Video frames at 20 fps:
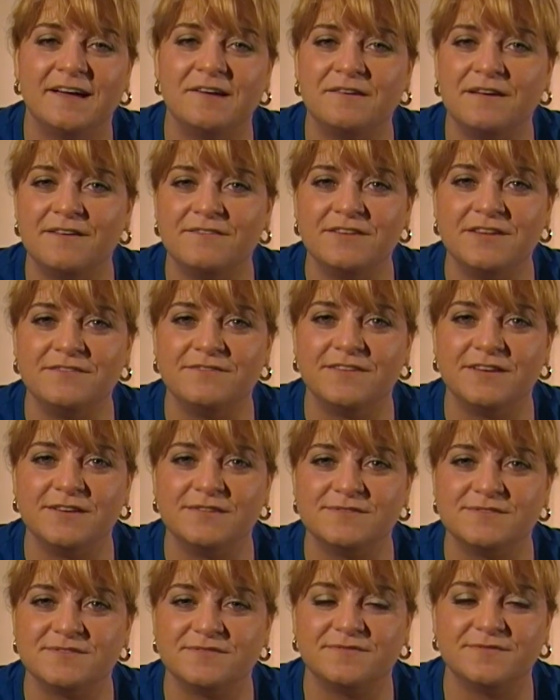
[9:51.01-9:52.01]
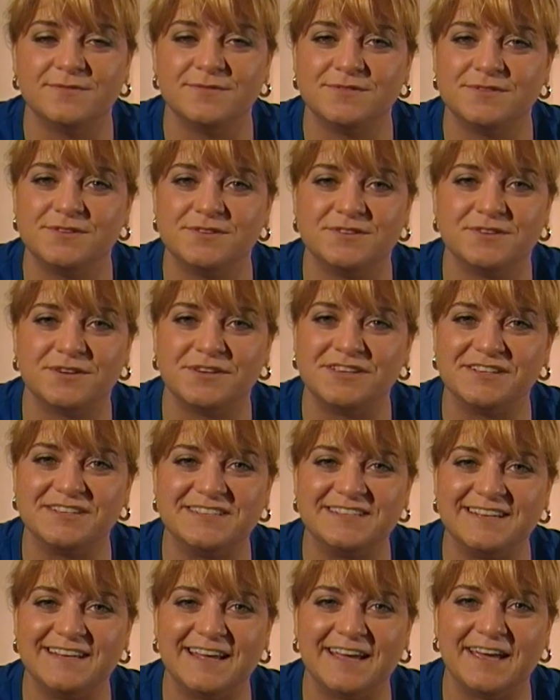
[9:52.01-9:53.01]
I don't have any videos of food to show
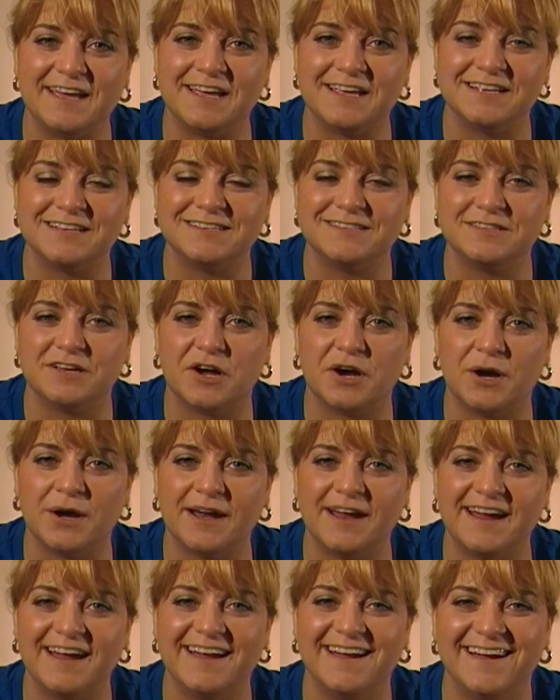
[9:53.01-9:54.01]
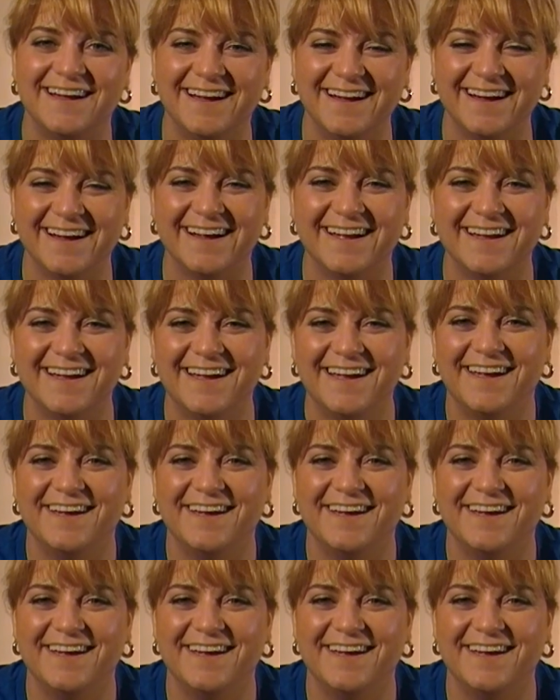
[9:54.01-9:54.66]
you today, sorry.